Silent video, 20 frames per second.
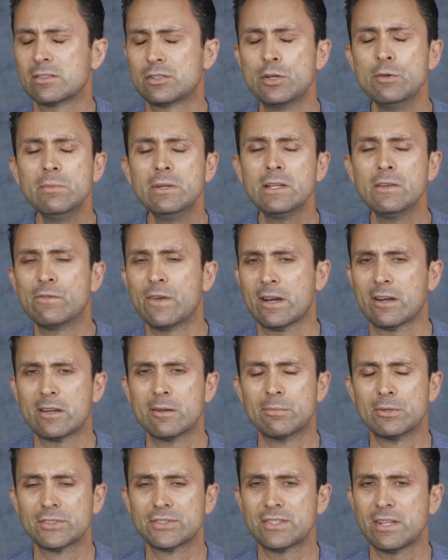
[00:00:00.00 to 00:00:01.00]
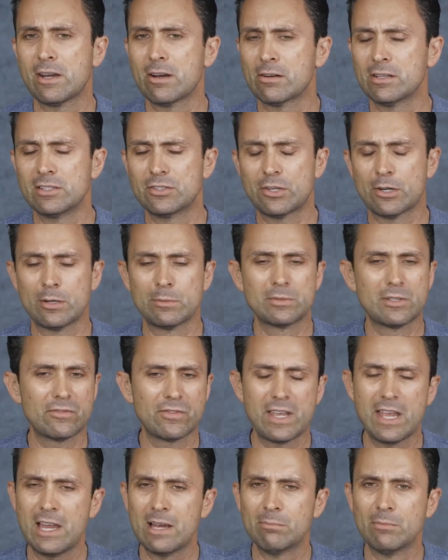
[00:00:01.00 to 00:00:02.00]
too many variables there in terms
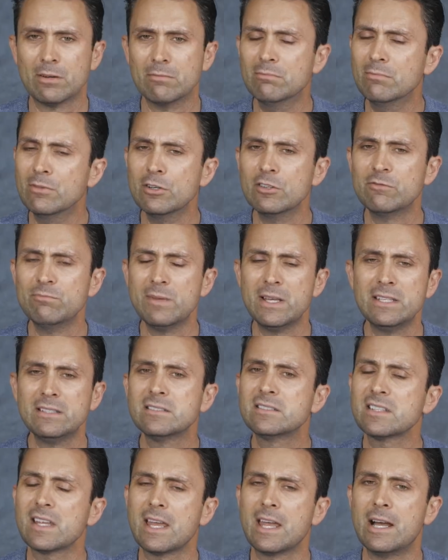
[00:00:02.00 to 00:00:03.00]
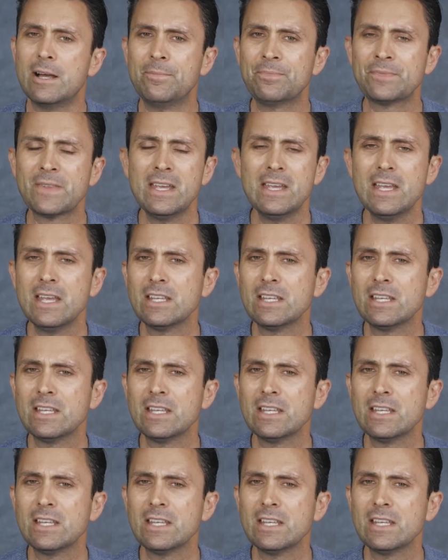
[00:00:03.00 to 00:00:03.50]
of camera movement and,